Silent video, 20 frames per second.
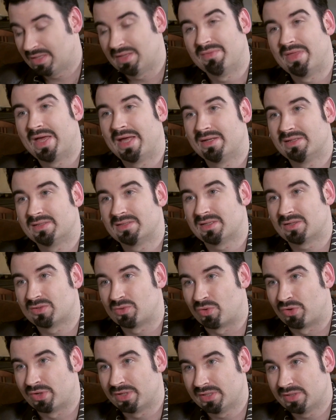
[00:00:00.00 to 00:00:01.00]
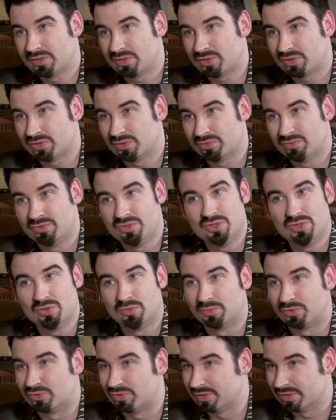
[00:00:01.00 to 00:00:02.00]
And that is according to
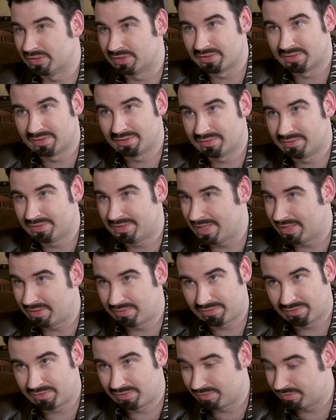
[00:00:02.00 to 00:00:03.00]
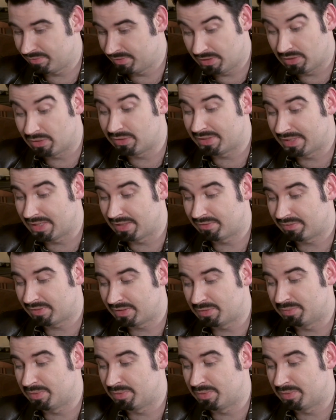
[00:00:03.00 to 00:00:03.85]
numerous near-death